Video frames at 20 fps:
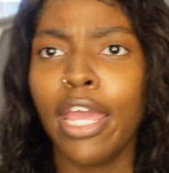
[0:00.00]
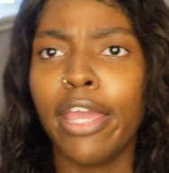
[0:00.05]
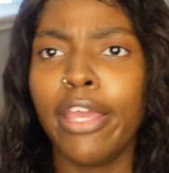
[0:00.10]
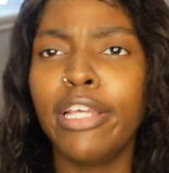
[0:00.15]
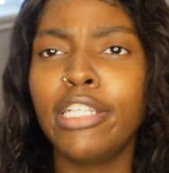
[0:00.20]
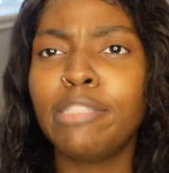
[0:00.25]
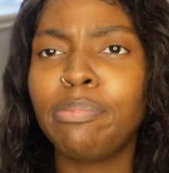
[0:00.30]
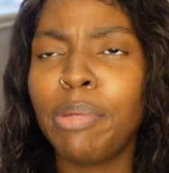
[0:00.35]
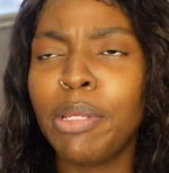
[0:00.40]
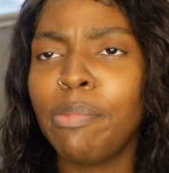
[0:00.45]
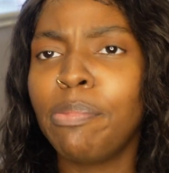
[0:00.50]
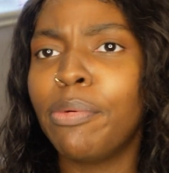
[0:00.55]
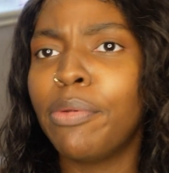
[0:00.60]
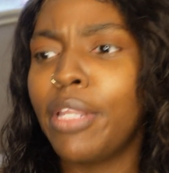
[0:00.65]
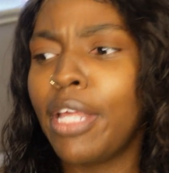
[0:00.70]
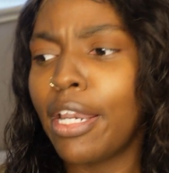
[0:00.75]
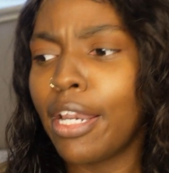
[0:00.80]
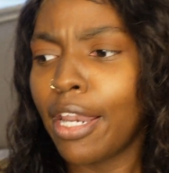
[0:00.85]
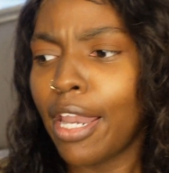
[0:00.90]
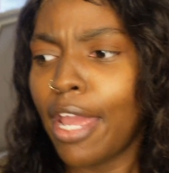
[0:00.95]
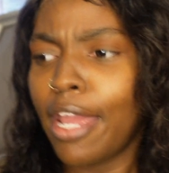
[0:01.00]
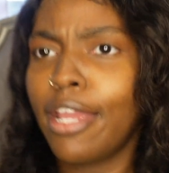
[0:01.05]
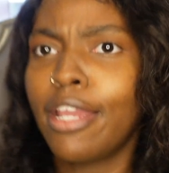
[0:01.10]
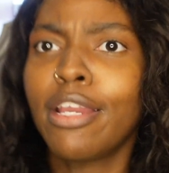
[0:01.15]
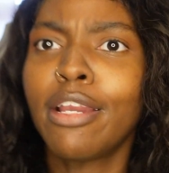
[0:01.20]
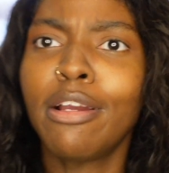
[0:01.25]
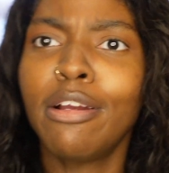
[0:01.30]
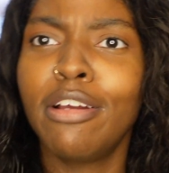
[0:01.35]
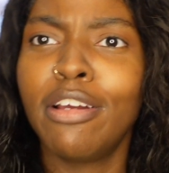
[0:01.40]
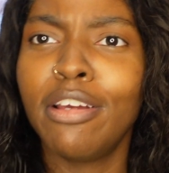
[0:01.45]
It's people that are
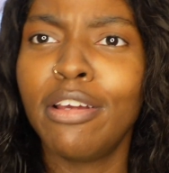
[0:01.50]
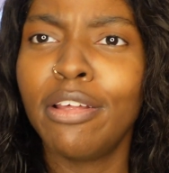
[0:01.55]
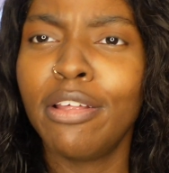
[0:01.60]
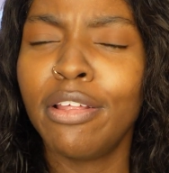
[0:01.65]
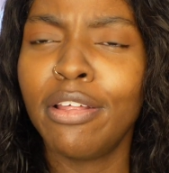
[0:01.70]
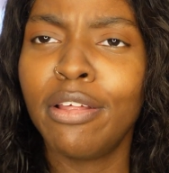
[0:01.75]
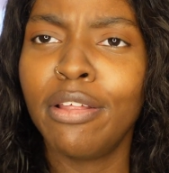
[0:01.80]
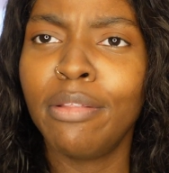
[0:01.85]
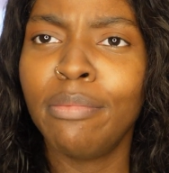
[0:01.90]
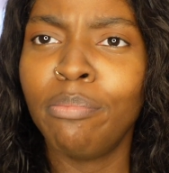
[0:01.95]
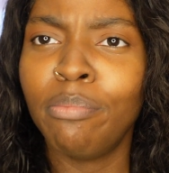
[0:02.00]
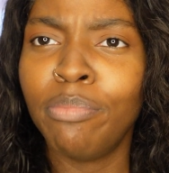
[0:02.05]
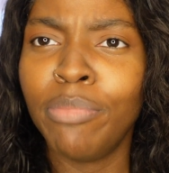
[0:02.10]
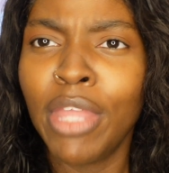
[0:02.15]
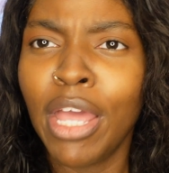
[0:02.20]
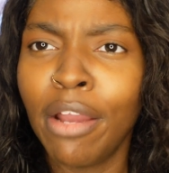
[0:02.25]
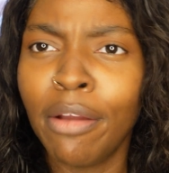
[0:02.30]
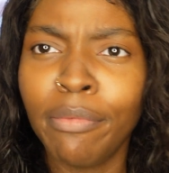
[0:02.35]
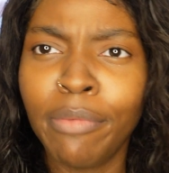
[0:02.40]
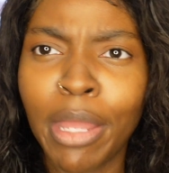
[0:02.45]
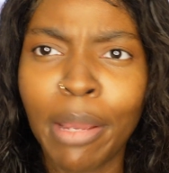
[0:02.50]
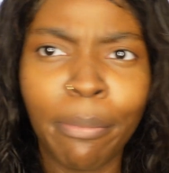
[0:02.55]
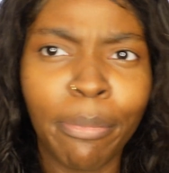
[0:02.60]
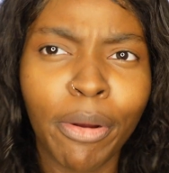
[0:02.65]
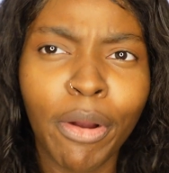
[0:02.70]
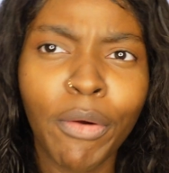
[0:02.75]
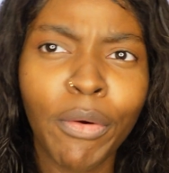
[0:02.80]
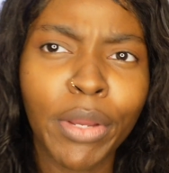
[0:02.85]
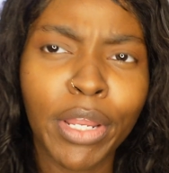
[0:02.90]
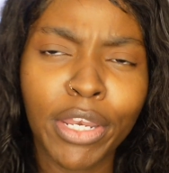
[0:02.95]
like, not that
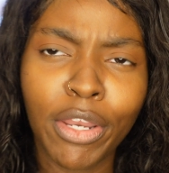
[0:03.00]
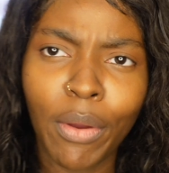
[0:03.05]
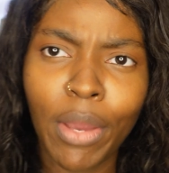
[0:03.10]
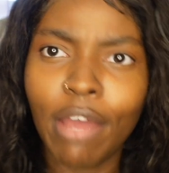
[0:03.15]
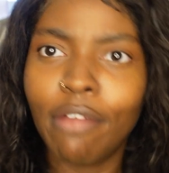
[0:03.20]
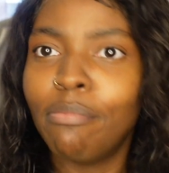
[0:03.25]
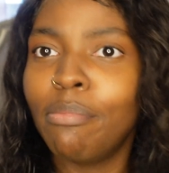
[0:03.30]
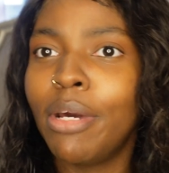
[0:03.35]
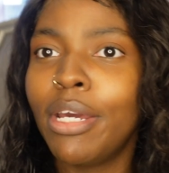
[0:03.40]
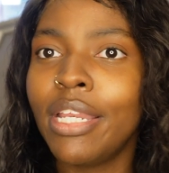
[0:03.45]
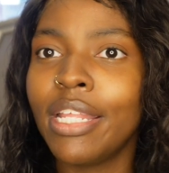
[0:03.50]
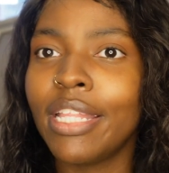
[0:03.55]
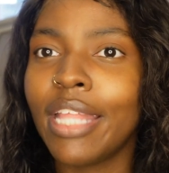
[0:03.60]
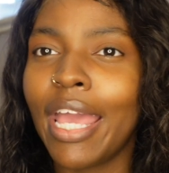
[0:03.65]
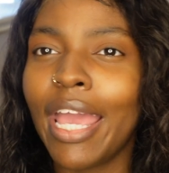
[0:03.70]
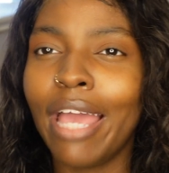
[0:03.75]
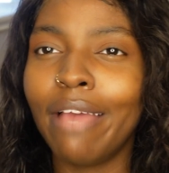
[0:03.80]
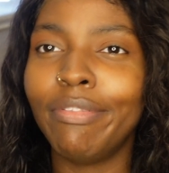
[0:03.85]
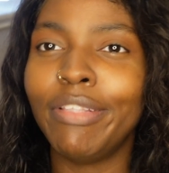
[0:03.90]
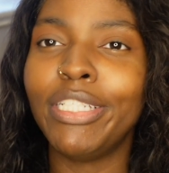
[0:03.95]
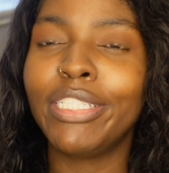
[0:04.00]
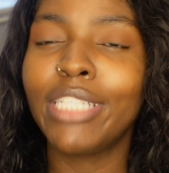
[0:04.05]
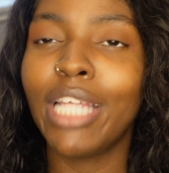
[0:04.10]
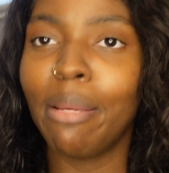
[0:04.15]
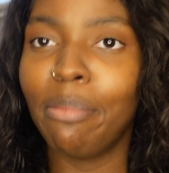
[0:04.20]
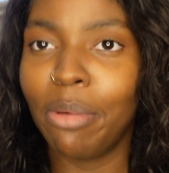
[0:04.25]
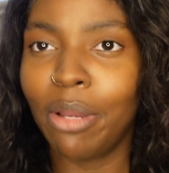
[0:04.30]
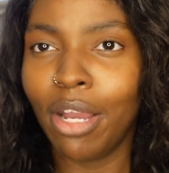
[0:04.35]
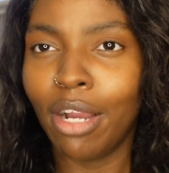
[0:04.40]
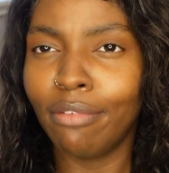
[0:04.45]
broke and don't have money that have these
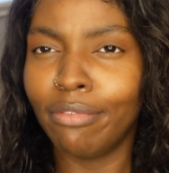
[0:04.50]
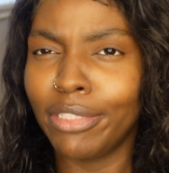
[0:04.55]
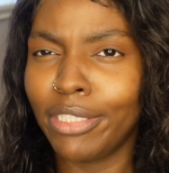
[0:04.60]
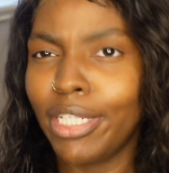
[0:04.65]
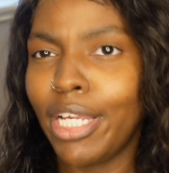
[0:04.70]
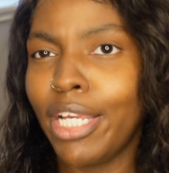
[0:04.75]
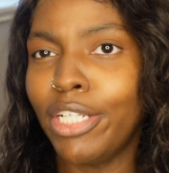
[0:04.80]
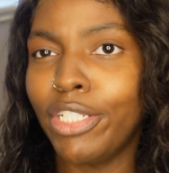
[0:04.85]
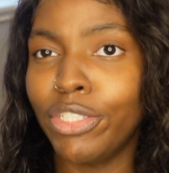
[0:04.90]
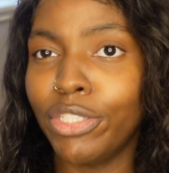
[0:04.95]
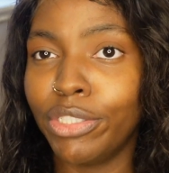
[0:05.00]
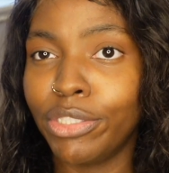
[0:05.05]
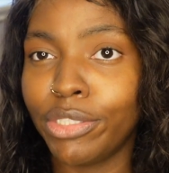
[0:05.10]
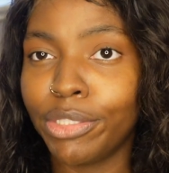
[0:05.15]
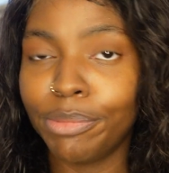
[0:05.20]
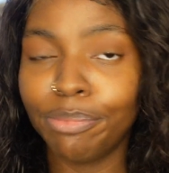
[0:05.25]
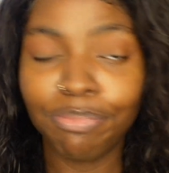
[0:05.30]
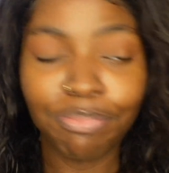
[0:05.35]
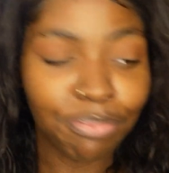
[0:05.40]
type of conversations.